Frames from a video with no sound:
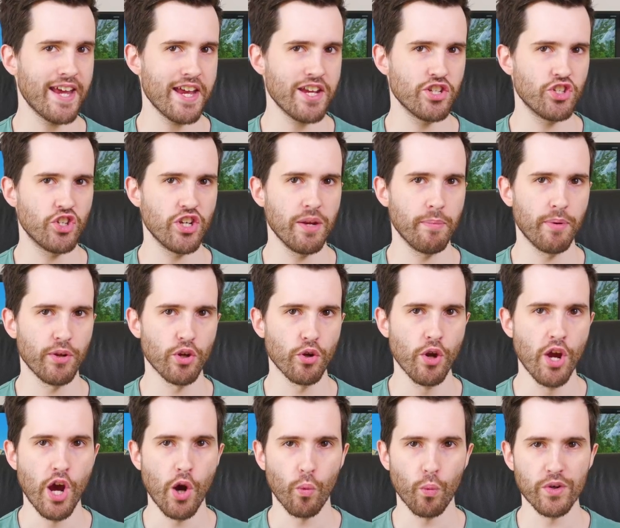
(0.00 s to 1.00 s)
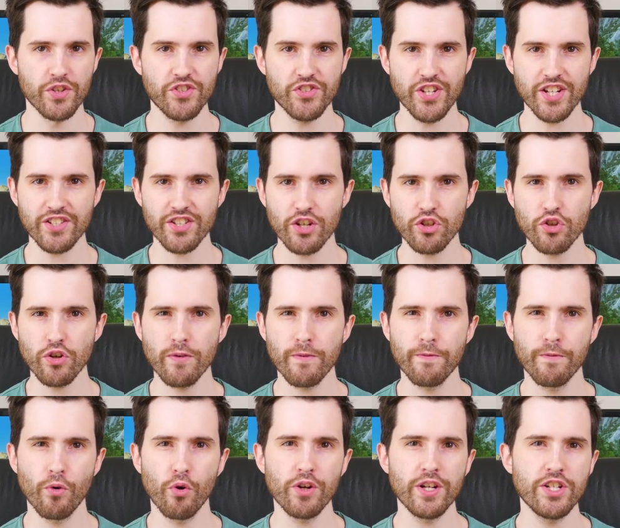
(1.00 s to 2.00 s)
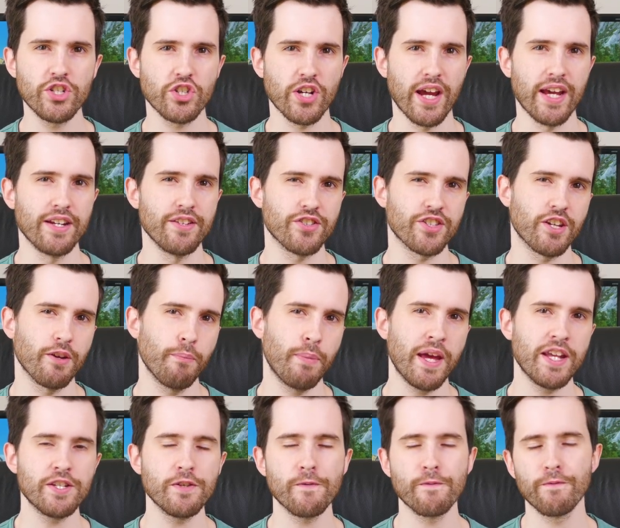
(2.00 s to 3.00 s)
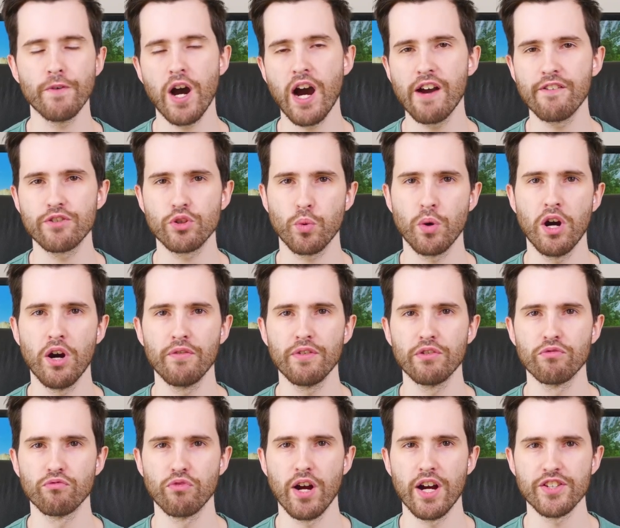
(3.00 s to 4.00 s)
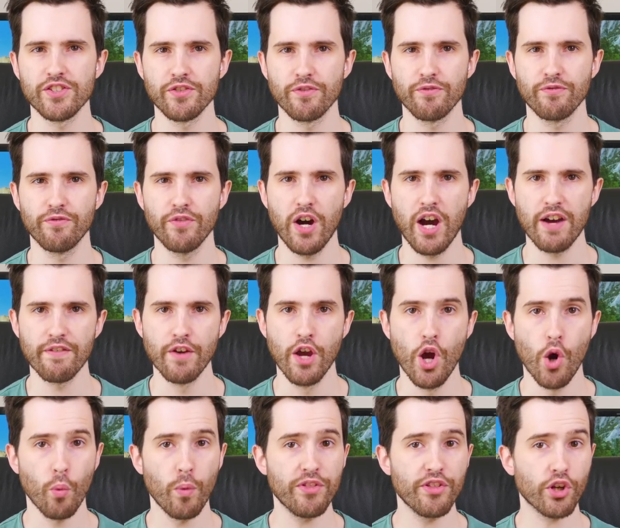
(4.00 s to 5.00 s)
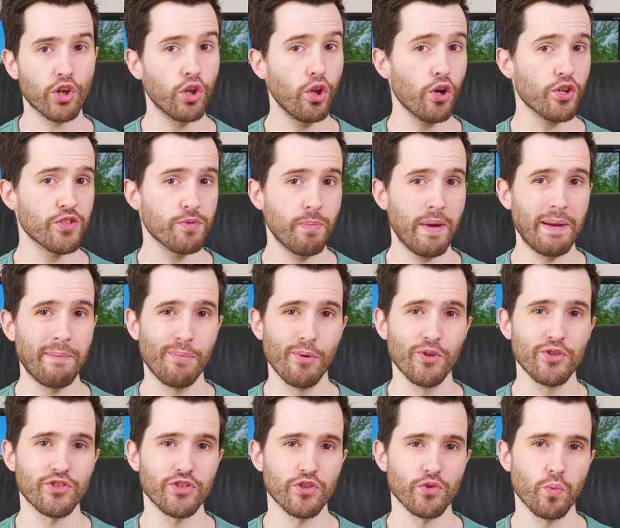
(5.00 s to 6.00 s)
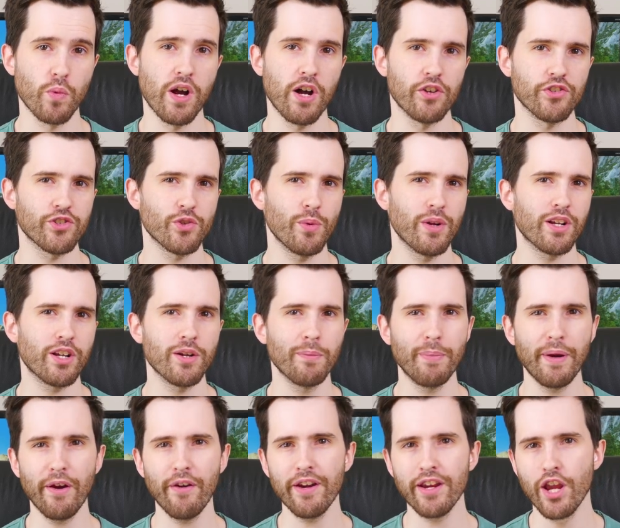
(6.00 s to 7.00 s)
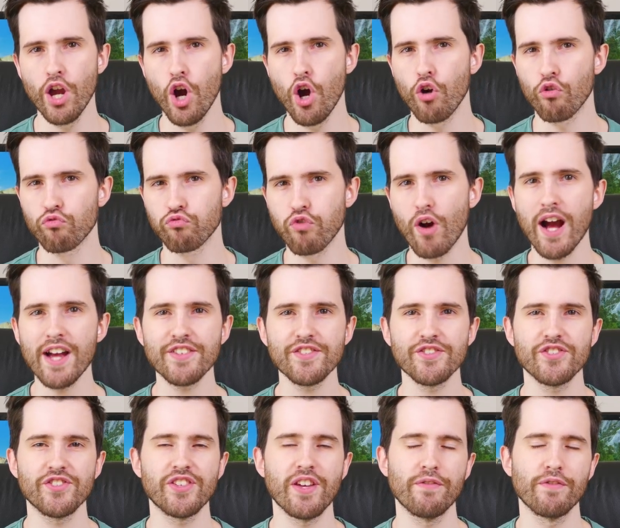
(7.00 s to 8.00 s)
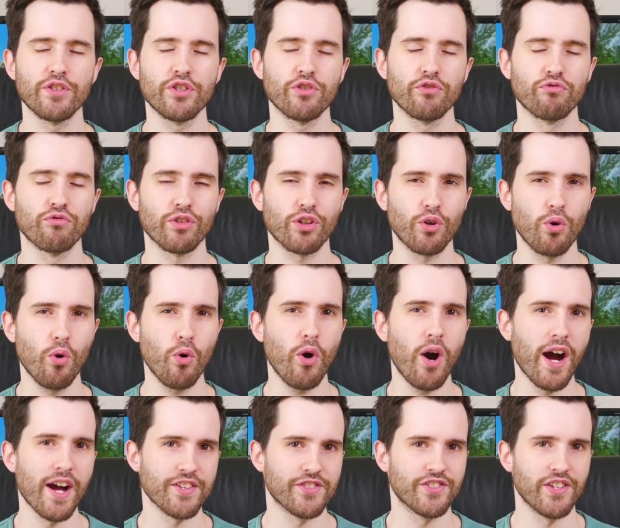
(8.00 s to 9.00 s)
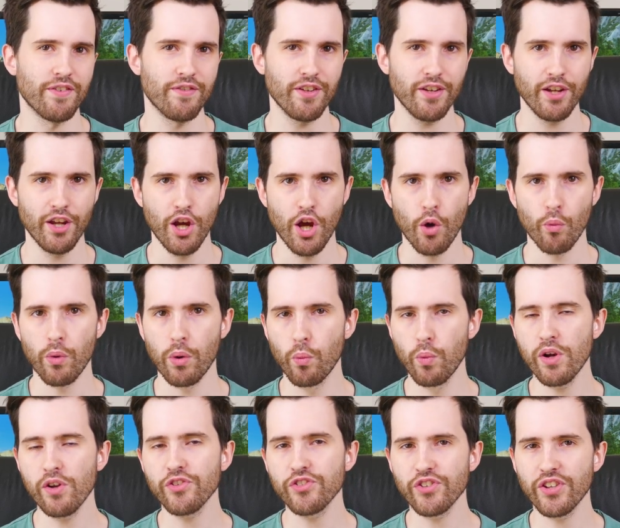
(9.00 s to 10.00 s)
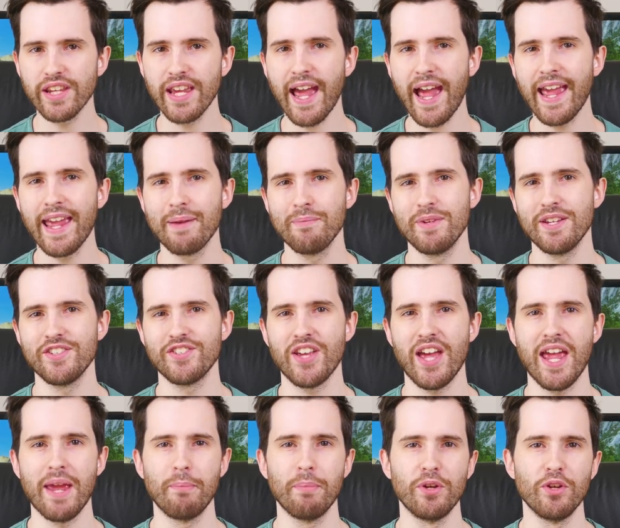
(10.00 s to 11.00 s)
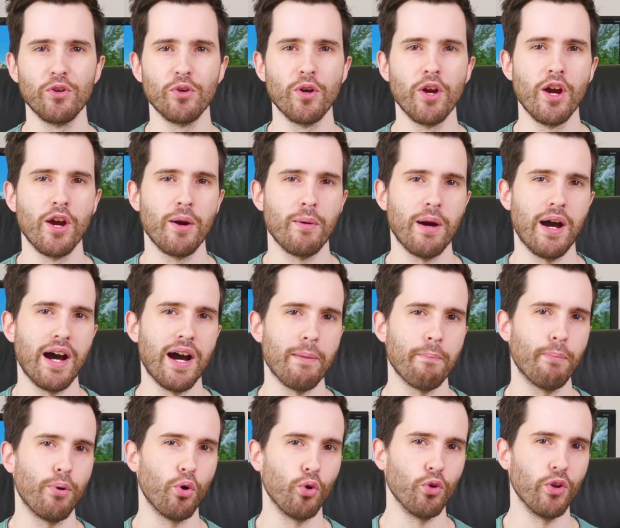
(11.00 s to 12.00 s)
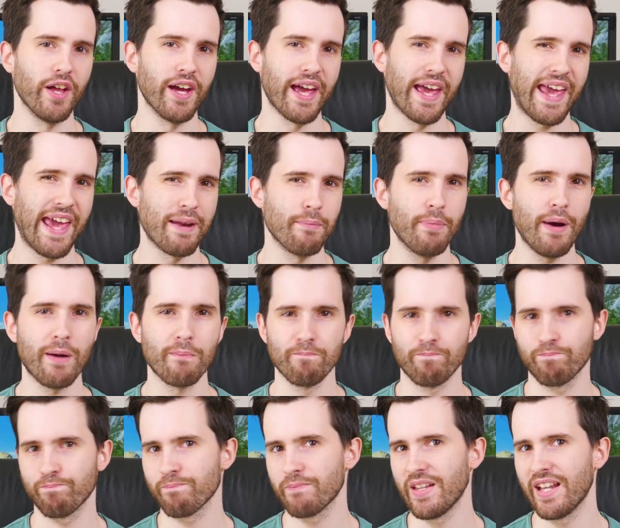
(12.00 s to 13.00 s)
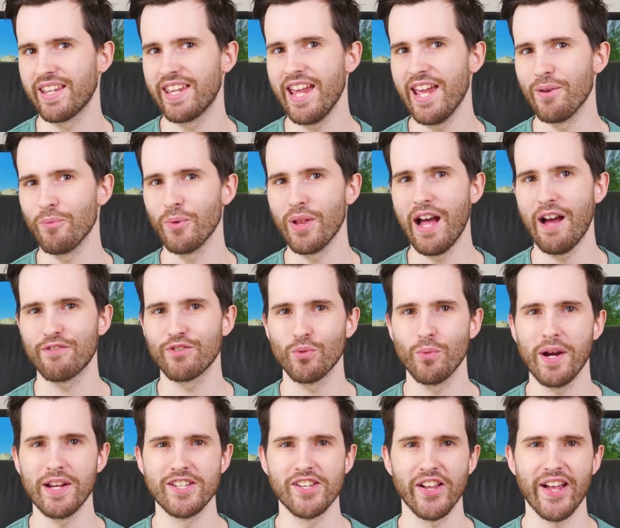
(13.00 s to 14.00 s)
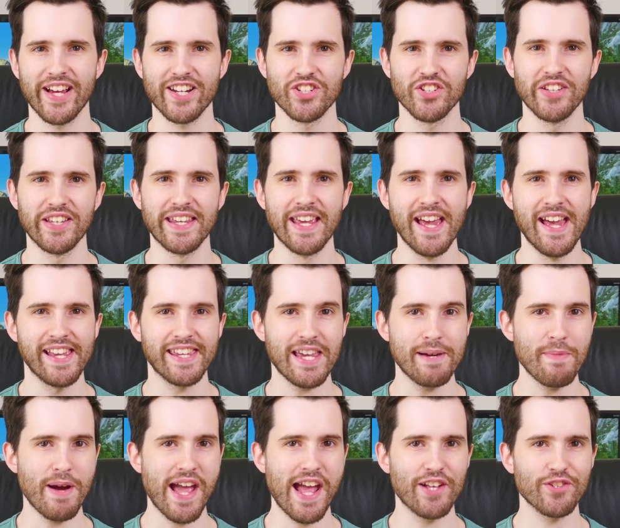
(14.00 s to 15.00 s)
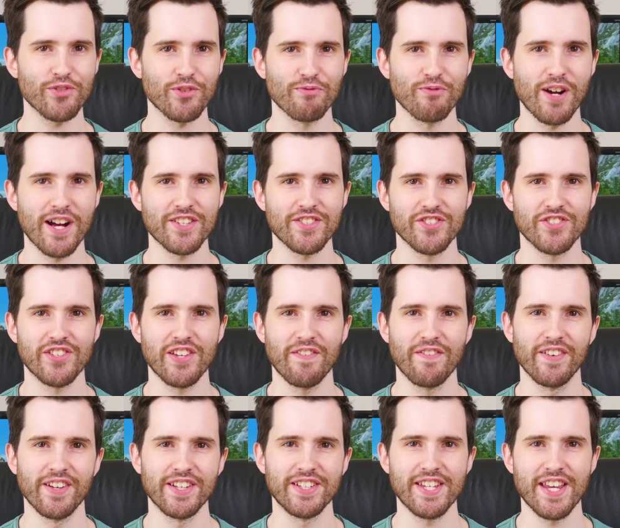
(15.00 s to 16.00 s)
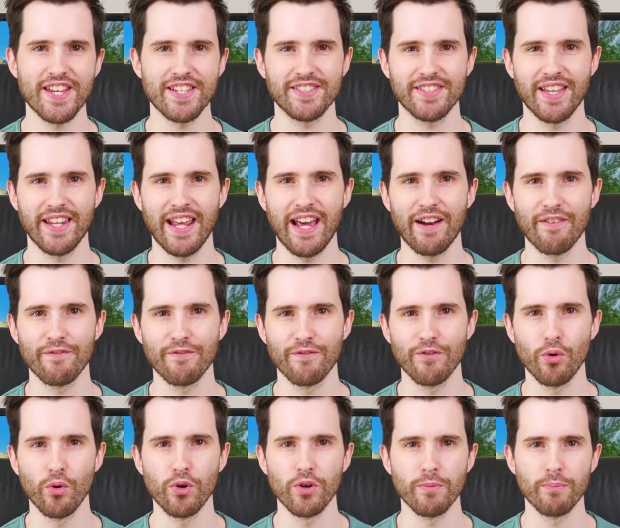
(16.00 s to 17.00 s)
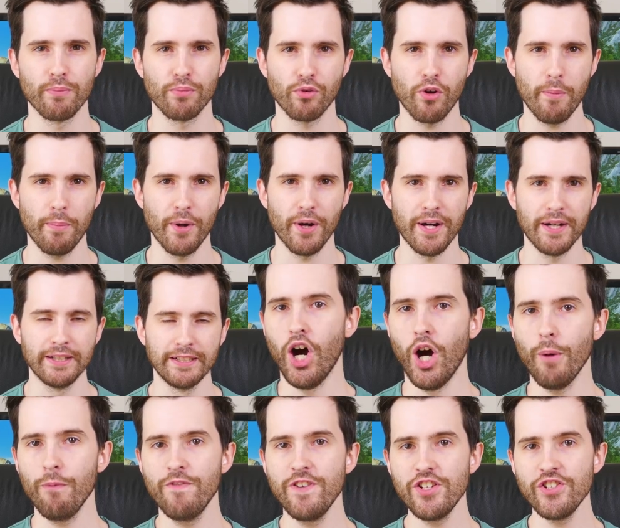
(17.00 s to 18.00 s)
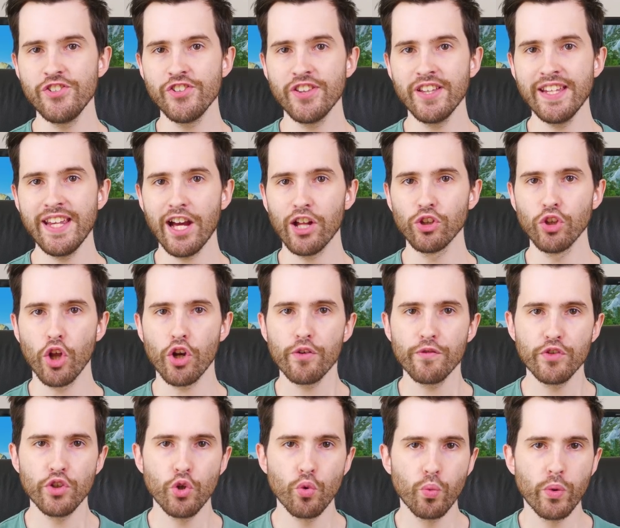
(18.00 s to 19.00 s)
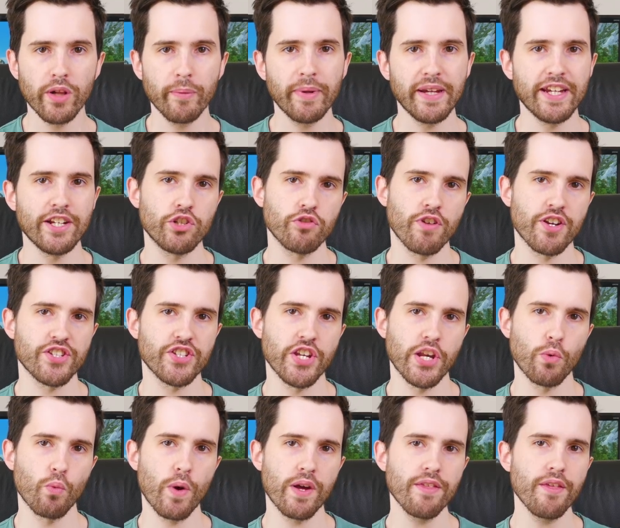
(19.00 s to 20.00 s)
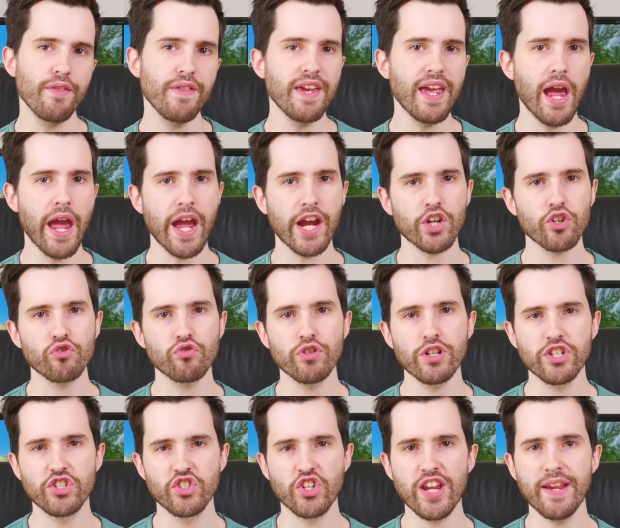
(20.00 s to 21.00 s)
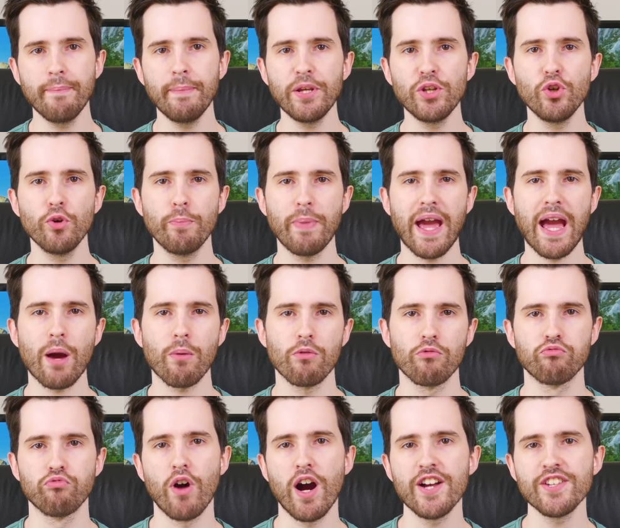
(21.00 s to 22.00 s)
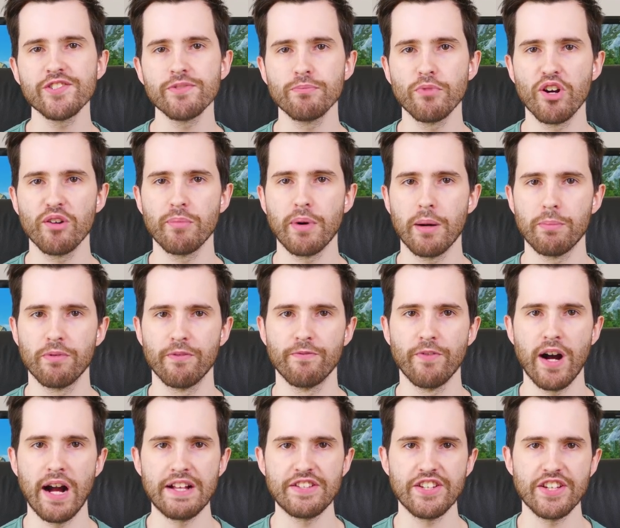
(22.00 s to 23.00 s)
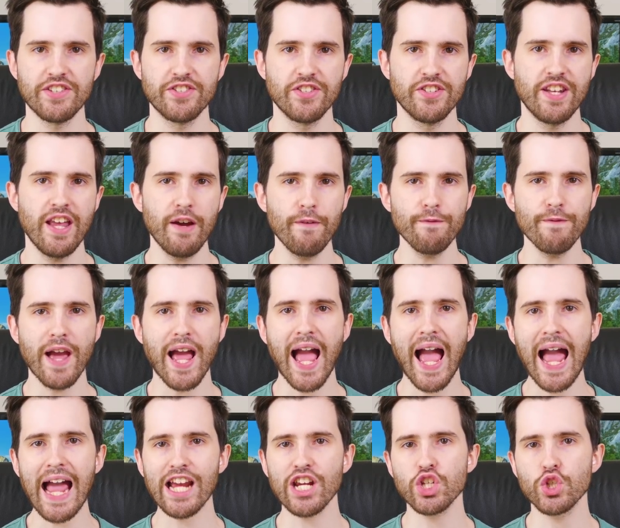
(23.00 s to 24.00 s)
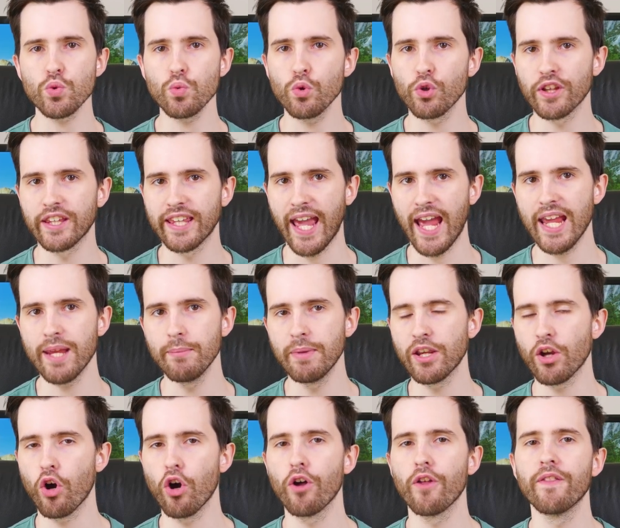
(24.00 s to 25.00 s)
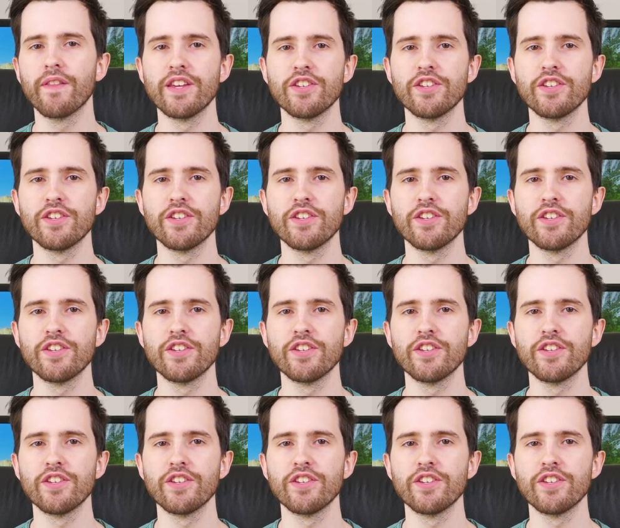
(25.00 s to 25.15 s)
10 GPU with 640 shaders compared to 512 in Ryzen 5, with a clock speed boost as well. So when comparing Ryzen 7 to Core i7, we will see AMD's APU uh, pull ahead. But again, we'll have to wait till I actually get my hands on Ryzen 7 to test that out for proper. Obviously, a lot of you will be interested in whether the extra GPU power Ryzen Mobile provides is enough for actual gaming on